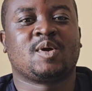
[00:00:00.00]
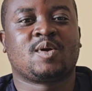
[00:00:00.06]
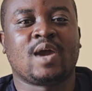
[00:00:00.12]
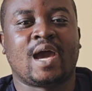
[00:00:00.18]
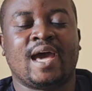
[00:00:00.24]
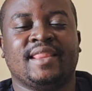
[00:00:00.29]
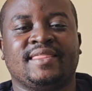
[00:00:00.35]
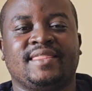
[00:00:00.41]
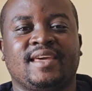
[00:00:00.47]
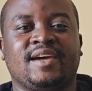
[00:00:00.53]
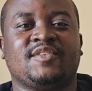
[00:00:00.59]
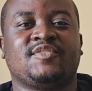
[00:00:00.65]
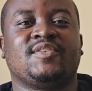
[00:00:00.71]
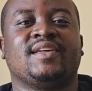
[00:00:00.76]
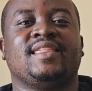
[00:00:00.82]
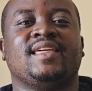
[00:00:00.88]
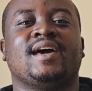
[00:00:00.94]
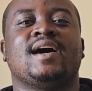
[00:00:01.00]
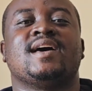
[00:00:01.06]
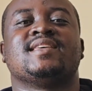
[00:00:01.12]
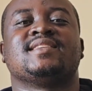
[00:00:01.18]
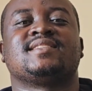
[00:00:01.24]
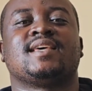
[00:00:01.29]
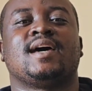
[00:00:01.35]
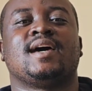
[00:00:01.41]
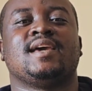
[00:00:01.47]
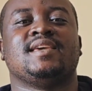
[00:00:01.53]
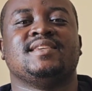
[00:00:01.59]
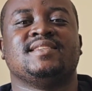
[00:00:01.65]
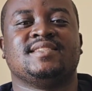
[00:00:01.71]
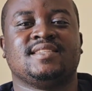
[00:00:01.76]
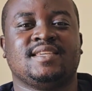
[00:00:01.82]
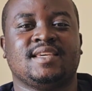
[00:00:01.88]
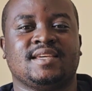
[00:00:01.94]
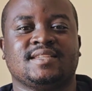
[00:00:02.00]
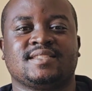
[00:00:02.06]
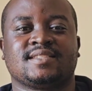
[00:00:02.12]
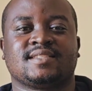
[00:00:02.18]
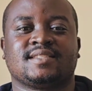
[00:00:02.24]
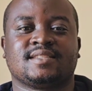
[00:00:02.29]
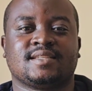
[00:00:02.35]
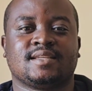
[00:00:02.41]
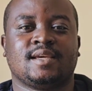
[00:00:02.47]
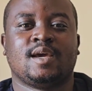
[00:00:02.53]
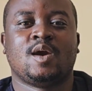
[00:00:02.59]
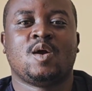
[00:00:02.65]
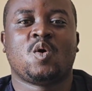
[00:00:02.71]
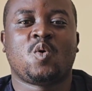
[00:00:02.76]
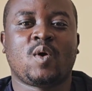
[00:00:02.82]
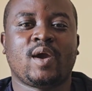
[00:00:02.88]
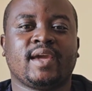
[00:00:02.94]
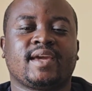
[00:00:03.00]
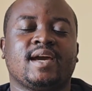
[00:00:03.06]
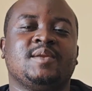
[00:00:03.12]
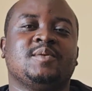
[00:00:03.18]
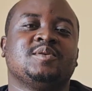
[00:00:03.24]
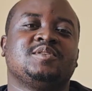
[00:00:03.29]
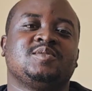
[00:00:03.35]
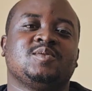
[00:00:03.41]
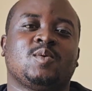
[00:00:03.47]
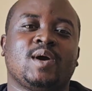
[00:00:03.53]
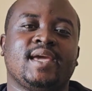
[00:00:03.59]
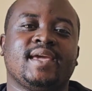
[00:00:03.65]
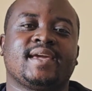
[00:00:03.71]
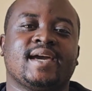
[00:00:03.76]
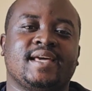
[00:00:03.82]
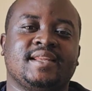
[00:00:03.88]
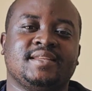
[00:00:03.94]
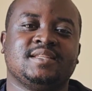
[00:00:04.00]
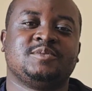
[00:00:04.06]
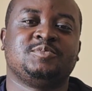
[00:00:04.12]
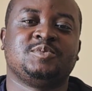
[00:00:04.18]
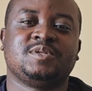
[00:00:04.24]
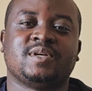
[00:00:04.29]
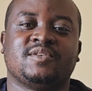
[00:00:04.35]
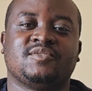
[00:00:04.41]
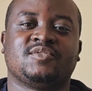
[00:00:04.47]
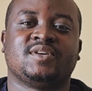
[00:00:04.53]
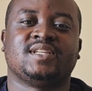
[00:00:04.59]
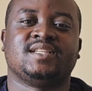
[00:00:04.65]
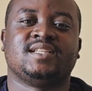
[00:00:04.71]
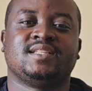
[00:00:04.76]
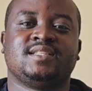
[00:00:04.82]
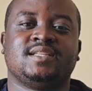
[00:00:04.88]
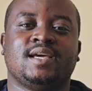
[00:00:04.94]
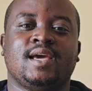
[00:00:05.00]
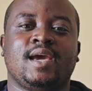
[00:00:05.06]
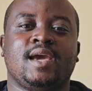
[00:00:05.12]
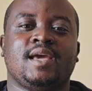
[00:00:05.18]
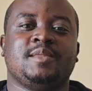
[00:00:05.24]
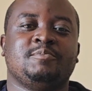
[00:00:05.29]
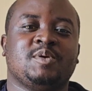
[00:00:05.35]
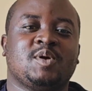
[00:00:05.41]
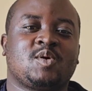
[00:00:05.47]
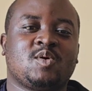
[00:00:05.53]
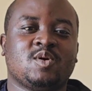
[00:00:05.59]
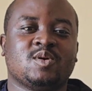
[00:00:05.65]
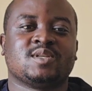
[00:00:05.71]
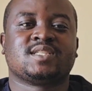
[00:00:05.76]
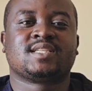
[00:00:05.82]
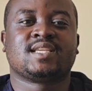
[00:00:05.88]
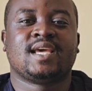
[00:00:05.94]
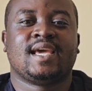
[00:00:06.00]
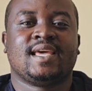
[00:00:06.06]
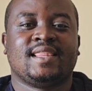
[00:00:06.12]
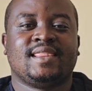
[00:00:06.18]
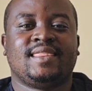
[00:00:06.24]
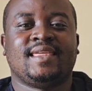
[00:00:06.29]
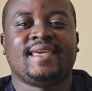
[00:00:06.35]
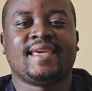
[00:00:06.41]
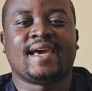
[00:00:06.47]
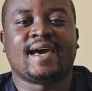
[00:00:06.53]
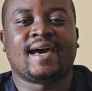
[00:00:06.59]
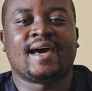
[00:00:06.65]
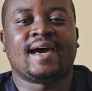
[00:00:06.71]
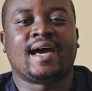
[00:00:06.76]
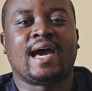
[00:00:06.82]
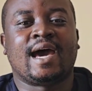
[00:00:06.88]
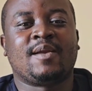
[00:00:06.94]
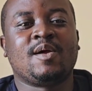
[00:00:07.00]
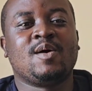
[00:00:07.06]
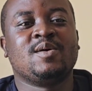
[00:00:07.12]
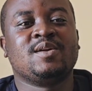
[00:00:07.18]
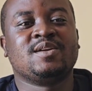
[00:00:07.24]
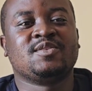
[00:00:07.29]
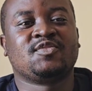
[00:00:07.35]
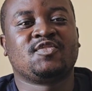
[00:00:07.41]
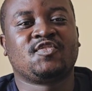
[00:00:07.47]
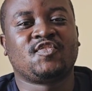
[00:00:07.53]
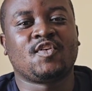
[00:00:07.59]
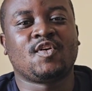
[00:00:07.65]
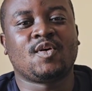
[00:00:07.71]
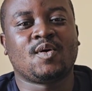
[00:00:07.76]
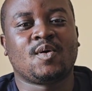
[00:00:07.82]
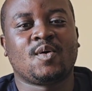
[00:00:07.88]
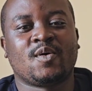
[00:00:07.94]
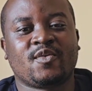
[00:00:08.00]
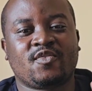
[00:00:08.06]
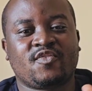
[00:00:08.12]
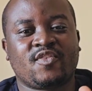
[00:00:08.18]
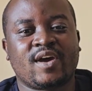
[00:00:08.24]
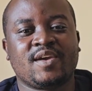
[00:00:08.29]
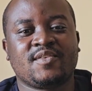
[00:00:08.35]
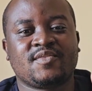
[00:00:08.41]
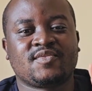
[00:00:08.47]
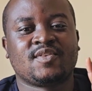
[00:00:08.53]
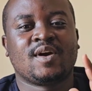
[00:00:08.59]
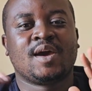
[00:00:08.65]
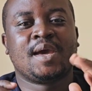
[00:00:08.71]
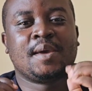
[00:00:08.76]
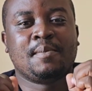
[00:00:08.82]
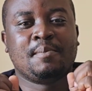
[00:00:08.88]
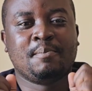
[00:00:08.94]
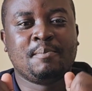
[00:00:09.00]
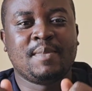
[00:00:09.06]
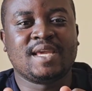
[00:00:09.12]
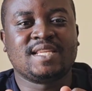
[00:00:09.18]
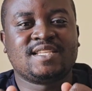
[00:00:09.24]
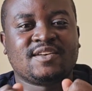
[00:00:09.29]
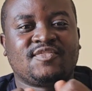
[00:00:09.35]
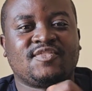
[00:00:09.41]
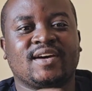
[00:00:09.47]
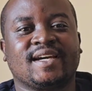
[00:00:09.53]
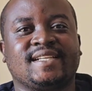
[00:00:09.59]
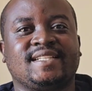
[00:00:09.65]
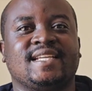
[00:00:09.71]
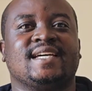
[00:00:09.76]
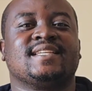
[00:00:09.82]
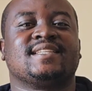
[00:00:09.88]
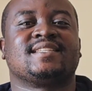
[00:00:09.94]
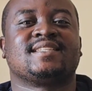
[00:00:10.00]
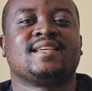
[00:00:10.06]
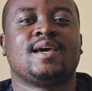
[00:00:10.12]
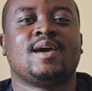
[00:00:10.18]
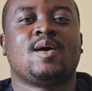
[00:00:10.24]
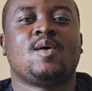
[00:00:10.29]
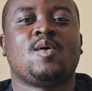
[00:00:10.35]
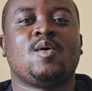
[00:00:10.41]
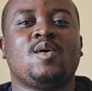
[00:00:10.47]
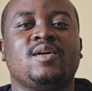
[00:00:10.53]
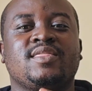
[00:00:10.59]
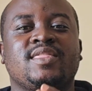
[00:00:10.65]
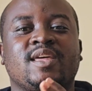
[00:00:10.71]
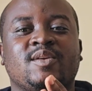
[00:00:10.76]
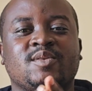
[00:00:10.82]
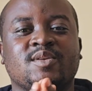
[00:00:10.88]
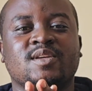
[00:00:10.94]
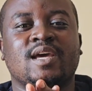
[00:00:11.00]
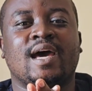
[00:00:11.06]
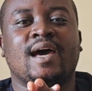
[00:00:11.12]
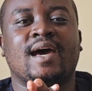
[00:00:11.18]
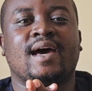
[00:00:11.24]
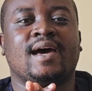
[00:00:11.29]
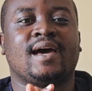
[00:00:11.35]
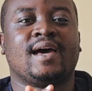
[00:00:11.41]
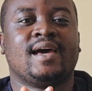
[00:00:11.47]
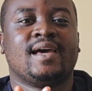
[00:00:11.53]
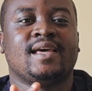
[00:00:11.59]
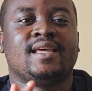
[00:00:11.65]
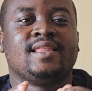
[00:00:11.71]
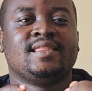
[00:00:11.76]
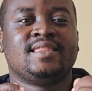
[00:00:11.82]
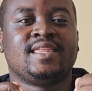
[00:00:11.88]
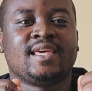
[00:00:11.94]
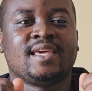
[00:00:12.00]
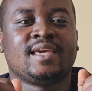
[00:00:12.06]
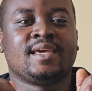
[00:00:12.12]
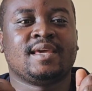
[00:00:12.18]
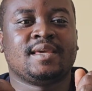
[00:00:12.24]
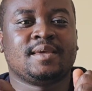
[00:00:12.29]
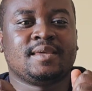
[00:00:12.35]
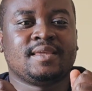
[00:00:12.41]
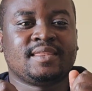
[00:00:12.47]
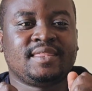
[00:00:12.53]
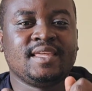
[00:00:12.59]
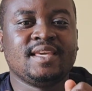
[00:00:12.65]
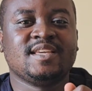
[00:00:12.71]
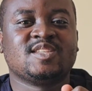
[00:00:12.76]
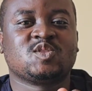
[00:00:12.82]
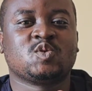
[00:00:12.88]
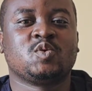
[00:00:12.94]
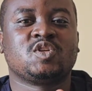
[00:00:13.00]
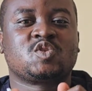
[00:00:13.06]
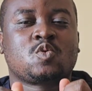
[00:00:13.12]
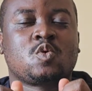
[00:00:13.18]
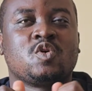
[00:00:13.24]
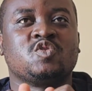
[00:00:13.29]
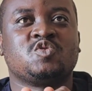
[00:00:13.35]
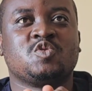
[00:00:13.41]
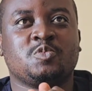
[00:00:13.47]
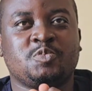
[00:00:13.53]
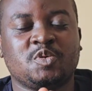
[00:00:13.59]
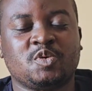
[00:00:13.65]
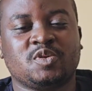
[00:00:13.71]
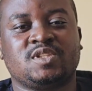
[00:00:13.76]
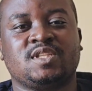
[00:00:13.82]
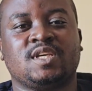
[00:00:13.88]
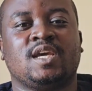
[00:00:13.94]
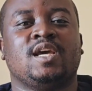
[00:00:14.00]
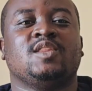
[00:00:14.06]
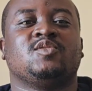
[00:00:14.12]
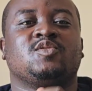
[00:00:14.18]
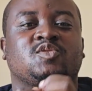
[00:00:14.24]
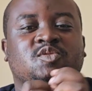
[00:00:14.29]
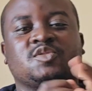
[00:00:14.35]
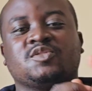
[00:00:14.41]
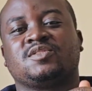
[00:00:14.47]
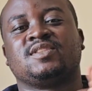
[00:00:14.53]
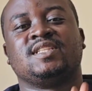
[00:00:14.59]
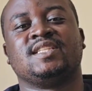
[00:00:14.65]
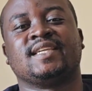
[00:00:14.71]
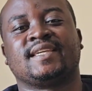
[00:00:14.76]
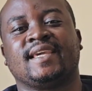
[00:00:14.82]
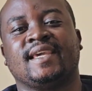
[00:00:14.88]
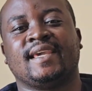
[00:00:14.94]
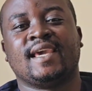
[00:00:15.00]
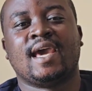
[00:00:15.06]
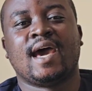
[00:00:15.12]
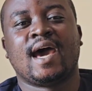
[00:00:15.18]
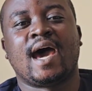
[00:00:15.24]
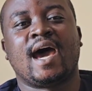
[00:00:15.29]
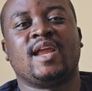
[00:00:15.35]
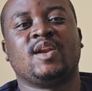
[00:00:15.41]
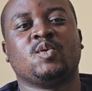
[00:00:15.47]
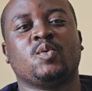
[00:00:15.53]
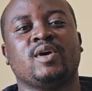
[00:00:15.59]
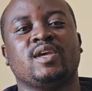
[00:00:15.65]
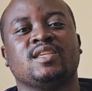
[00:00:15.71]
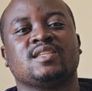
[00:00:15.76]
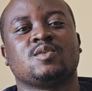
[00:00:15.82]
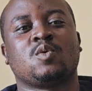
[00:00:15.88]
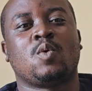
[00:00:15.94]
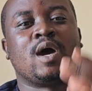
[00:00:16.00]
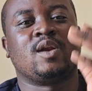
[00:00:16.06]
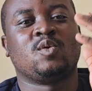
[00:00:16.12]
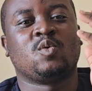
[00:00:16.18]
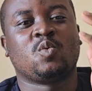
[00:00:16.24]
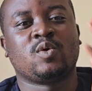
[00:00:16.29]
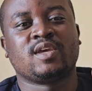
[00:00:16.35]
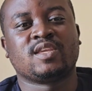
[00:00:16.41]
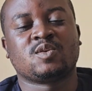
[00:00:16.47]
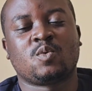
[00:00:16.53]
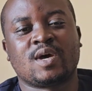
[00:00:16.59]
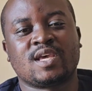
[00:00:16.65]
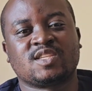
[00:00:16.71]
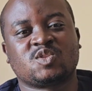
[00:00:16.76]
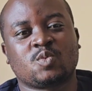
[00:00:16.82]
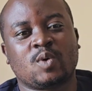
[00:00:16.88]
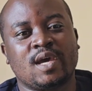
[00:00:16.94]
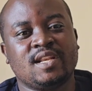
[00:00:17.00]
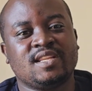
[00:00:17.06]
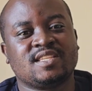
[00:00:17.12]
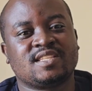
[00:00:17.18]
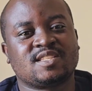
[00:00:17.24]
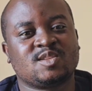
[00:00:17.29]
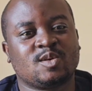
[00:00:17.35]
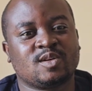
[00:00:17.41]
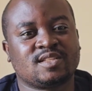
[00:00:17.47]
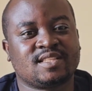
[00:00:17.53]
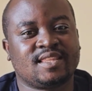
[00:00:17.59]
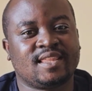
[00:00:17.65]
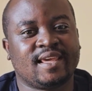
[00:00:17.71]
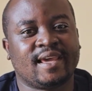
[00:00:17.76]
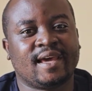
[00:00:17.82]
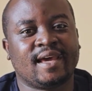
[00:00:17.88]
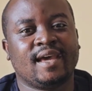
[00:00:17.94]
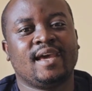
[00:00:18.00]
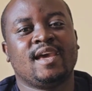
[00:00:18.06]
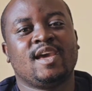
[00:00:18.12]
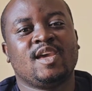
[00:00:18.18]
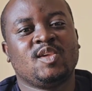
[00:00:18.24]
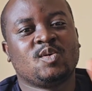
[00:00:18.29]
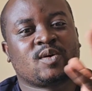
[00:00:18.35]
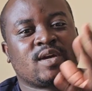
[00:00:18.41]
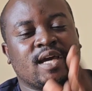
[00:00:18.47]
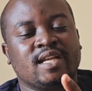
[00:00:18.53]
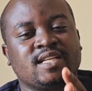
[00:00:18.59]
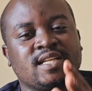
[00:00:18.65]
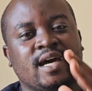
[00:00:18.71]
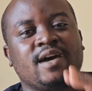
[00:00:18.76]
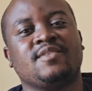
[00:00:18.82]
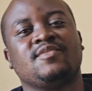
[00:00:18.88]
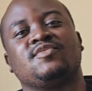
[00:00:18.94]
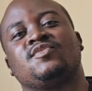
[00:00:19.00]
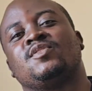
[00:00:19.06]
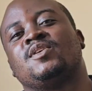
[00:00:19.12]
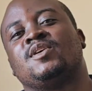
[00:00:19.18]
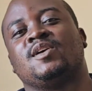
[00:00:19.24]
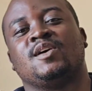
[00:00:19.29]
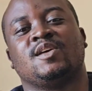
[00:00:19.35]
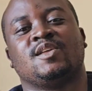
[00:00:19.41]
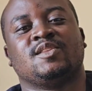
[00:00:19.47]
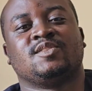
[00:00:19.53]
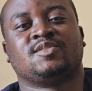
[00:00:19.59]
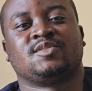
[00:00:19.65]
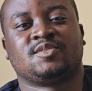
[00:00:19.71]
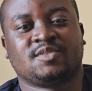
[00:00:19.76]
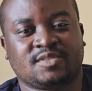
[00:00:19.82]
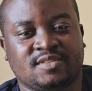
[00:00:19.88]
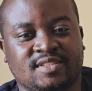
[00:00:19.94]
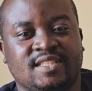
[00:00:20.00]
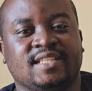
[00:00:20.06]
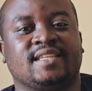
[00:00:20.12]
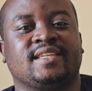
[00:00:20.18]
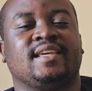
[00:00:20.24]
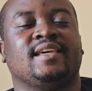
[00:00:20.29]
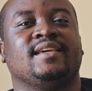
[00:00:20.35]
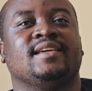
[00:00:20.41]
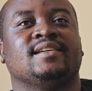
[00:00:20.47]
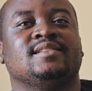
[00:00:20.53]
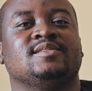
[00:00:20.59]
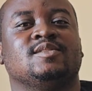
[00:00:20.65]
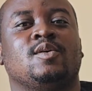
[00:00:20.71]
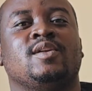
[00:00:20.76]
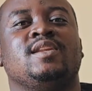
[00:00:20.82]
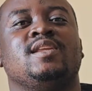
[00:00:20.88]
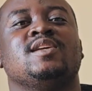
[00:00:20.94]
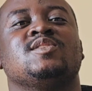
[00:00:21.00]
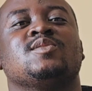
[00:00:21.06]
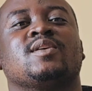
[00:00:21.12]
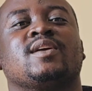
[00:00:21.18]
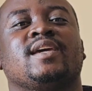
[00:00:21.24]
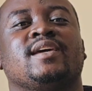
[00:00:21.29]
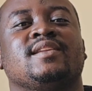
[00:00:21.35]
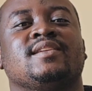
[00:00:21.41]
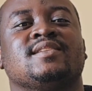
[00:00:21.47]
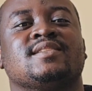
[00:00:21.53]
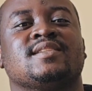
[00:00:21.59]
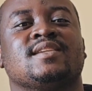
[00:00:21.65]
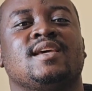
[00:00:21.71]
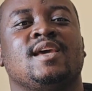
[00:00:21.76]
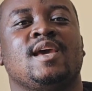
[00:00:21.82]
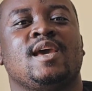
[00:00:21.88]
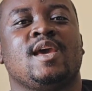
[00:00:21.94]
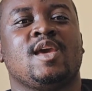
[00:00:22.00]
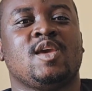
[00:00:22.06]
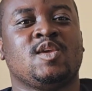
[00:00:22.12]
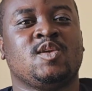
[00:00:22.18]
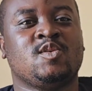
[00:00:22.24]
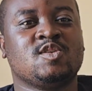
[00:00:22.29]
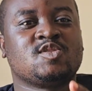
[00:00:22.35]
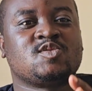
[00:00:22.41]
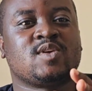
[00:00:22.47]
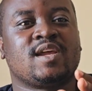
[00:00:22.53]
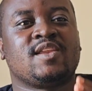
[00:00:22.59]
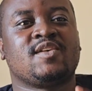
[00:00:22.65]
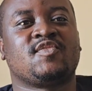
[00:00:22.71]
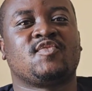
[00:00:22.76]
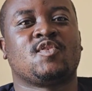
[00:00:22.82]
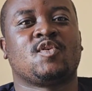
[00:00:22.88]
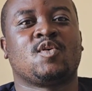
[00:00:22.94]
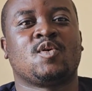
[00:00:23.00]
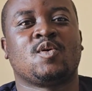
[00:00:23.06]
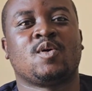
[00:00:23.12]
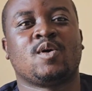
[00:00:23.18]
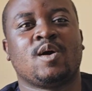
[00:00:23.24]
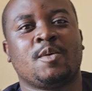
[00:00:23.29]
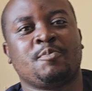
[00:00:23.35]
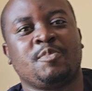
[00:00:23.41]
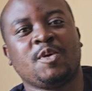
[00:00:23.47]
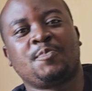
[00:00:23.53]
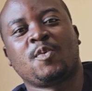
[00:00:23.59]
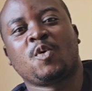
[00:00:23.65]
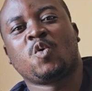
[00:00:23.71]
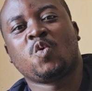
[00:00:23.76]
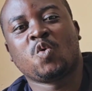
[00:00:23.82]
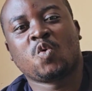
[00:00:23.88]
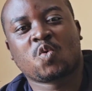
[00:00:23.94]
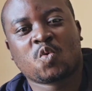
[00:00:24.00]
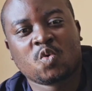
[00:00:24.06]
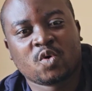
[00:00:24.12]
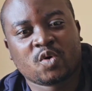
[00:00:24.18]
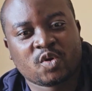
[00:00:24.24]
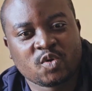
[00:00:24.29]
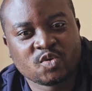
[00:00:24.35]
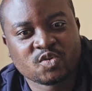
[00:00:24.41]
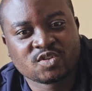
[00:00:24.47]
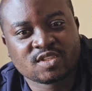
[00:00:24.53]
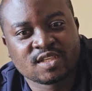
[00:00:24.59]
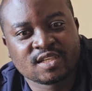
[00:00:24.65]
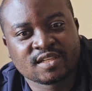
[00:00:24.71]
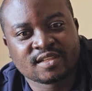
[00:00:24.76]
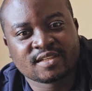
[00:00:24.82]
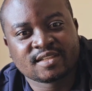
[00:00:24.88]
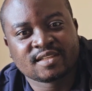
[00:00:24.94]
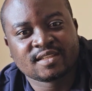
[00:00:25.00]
and therefore the answer is yes. Why can it be avoided? Because there are around 4 or 5 major factors, or the things which contribute to tooth decay. And once one is not there, you can't have tooth decay or dental caries. Usually for people who cook using